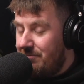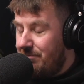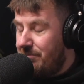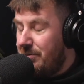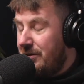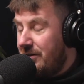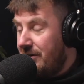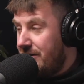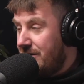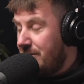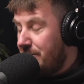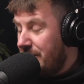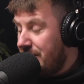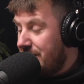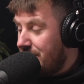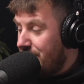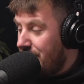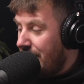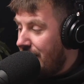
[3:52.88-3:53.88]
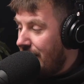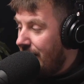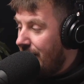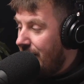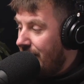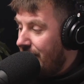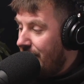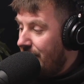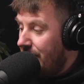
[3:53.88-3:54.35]
participation
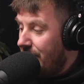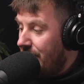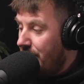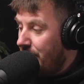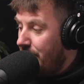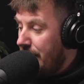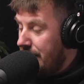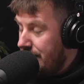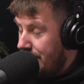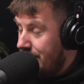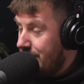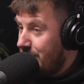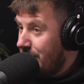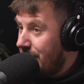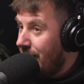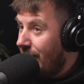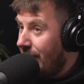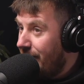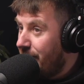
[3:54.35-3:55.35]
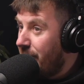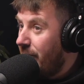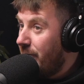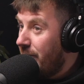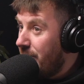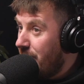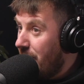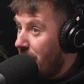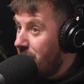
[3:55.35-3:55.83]
medal pisses me off
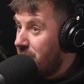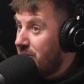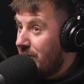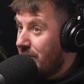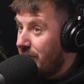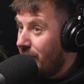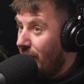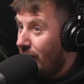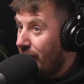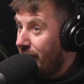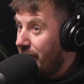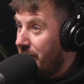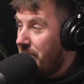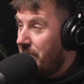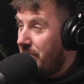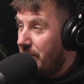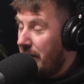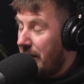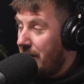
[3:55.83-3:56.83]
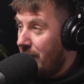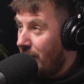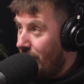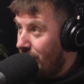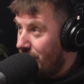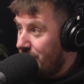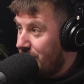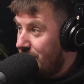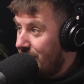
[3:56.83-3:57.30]
probably most out of all of it,
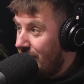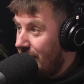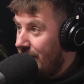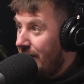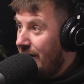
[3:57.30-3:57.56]
because